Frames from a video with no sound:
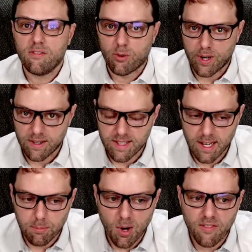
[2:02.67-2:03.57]
For your
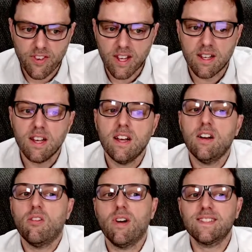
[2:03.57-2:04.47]
take profit,
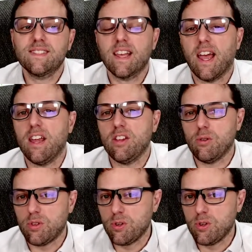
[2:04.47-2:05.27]
let's say you do